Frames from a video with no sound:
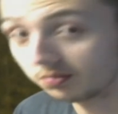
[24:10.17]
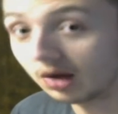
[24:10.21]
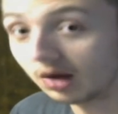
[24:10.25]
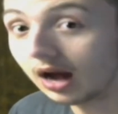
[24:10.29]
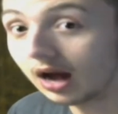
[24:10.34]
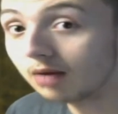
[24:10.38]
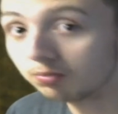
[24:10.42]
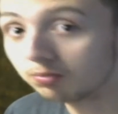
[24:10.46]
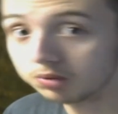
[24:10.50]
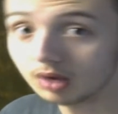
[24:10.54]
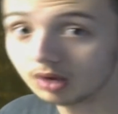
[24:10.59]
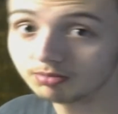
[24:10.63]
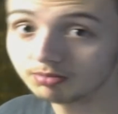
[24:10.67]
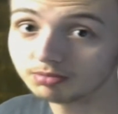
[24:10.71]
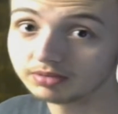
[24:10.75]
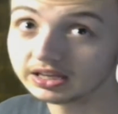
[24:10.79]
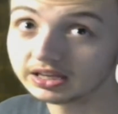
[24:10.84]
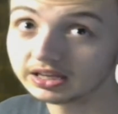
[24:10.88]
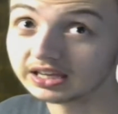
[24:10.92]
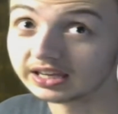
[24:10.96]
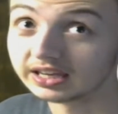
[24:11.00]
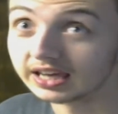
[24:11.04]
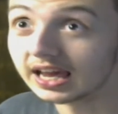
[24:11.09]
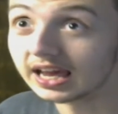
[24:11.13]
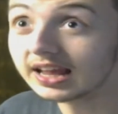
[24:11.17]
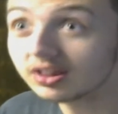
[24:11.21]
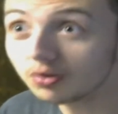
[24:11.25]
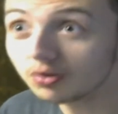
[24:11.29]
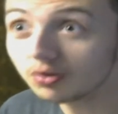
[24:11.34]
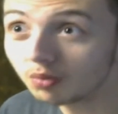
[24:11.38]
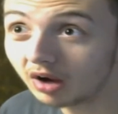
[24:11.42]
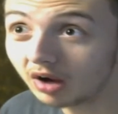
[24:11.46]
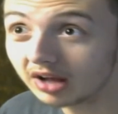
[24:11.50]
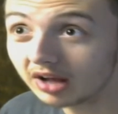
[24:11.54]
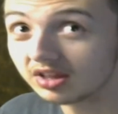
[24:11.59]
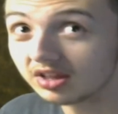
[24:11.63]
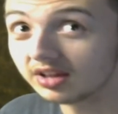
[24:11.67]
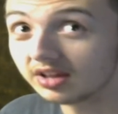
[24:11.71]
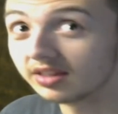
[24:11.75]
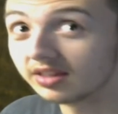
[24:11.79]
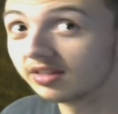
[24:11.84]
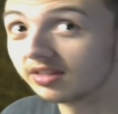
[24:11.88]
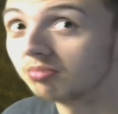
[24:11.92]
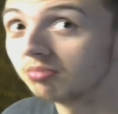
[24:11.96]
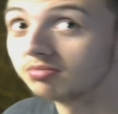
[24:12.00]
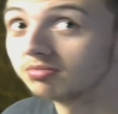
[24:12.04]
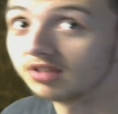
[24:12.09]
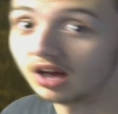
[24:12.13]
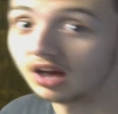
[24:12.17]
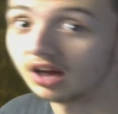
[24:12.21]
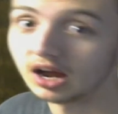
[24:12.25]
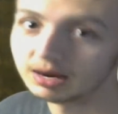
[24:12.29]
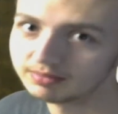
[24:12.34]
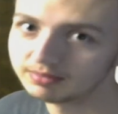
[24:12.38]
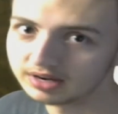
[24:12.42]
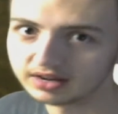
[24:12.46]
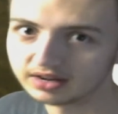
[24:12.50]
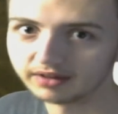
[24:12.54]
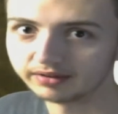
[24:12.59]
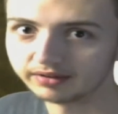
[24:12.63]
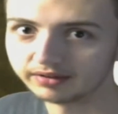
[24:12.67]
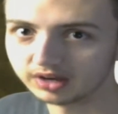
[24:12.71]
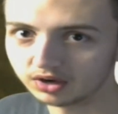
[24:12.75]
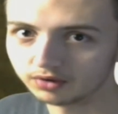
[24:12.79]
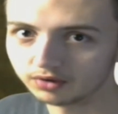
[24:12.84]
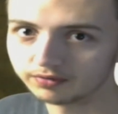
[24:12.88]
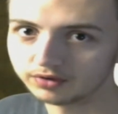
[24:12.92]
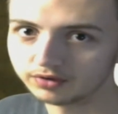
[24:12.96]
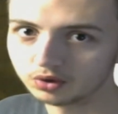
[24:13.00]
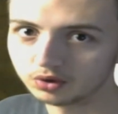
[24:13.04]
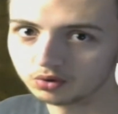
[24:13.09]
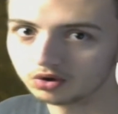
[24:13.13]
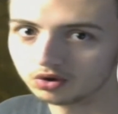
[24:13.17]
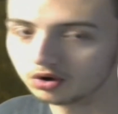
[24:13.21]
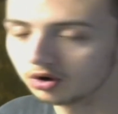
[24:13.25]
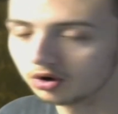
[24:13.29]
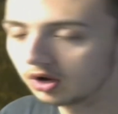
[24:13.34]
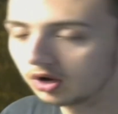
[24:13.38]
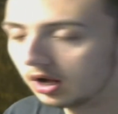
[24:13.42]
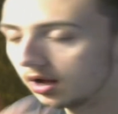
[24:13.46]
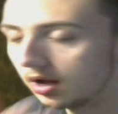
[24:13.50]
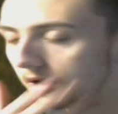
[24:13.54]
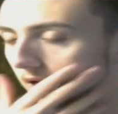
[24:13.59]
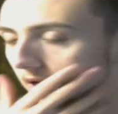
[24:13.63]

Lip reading: I'll probably get to watch it sometime in the near future.